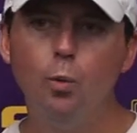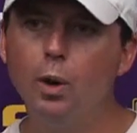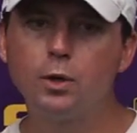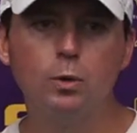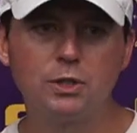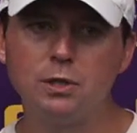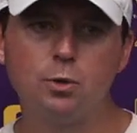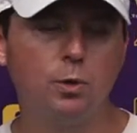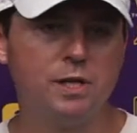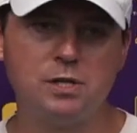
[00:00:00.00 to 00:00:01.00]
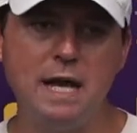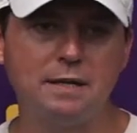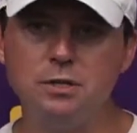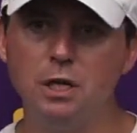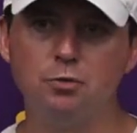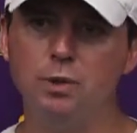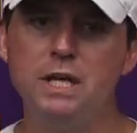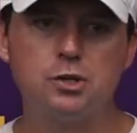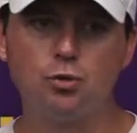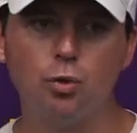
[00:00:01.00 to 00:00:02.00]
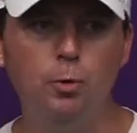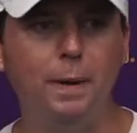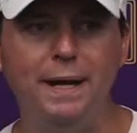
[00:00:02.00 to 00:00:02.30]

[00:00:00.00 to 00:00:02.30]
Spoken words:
what Cortez Hankton does with his group